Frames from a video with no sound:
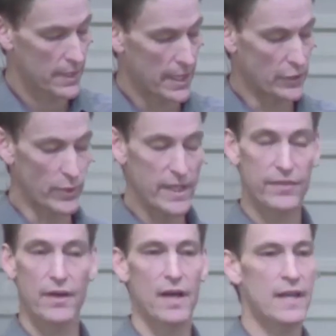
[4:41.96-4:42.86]
In Greek
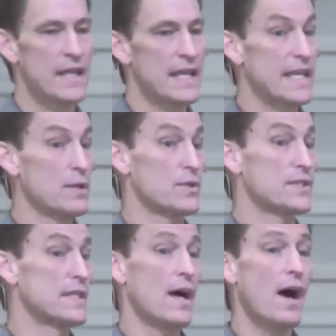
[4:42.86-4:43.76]
thought, he was
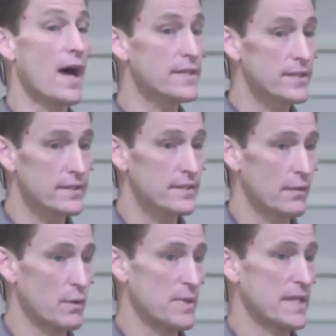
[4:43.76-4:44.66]
not, I
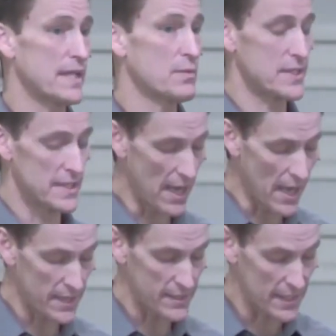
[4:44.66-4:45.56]
repeat, he was
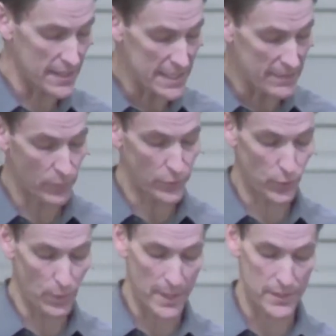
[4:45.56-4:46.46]
not an evil
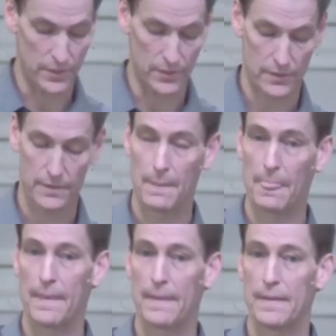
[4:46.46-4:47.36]
tormentor.
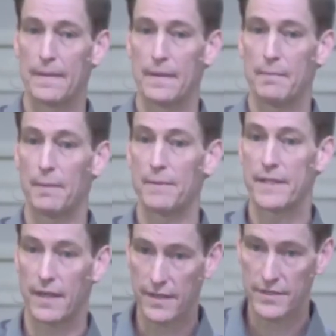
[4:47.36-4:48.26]
But
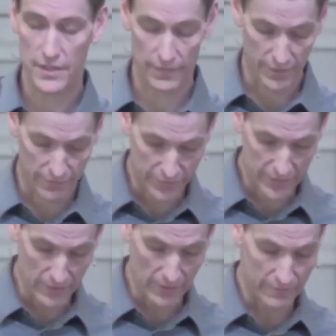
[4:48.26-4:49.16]
because of the
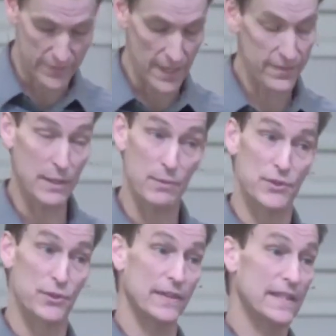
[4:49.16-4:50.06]
fear of death, he was
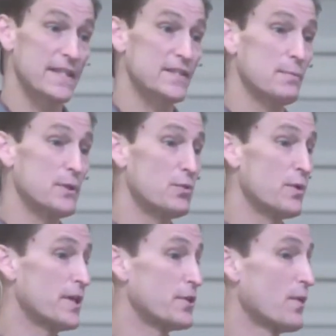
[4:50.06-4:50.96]
certainly not someone you
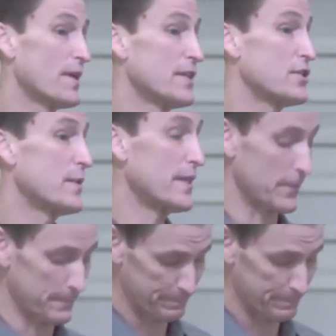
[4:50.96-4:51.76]
wanted to run into either.